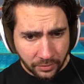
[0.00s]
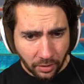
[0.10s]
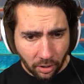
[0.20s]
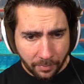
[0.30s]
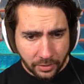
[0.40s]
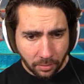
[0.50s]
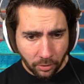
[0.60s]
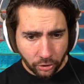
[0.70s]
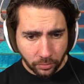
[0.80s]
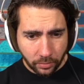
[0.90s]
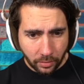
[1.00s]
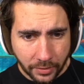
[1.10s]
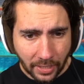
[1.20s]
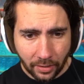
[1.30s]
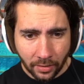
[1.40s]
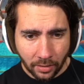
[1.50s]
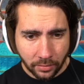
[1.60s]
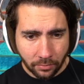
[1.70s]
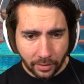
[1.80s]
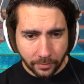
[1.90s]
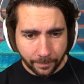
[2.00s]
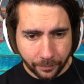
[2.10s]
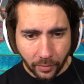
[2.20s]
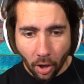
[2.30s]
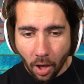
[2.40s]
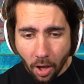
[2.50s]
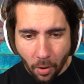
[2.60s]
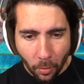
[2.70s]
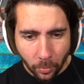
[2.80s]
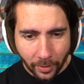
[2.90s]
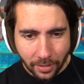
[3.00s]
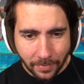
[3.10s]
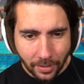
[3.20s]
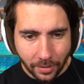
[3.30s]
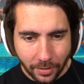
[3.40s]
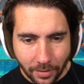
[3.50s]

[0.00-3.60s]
this is an Arby's commercial because I did not look great. Oh, wait a minute.